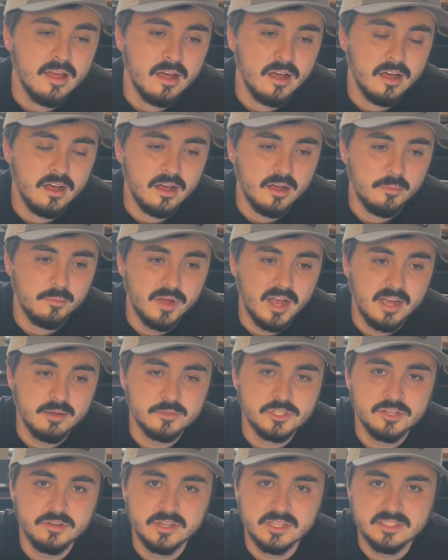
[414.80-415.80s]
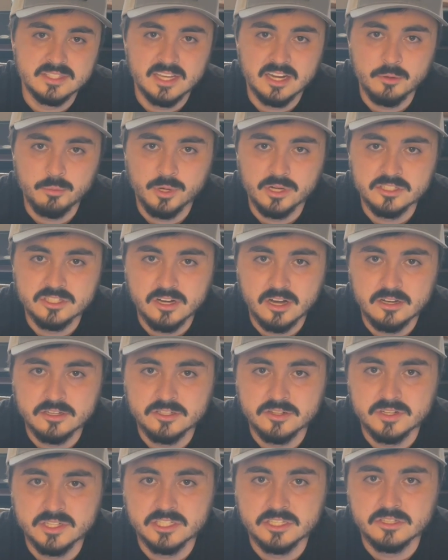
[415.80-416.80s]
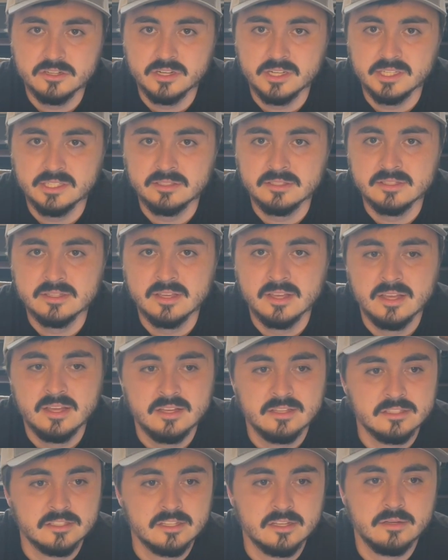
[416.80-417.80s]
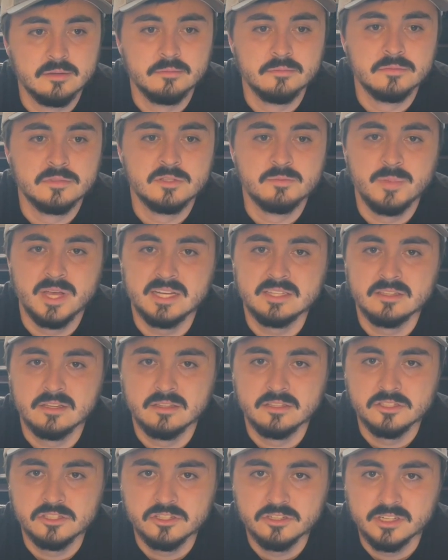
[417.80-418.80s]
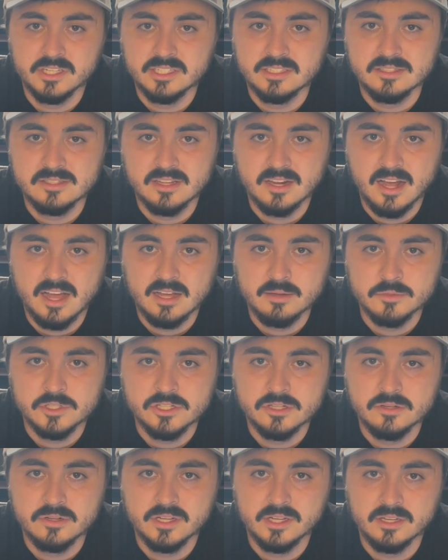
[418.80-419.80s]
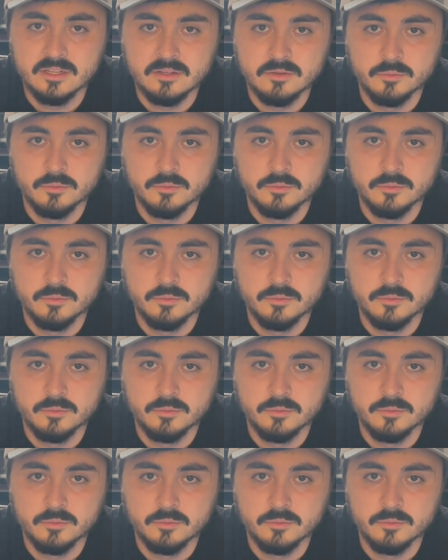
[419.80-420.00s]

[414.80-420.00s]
I'm shooting center punch archery strings. Some specs on the strings that I'm shooting,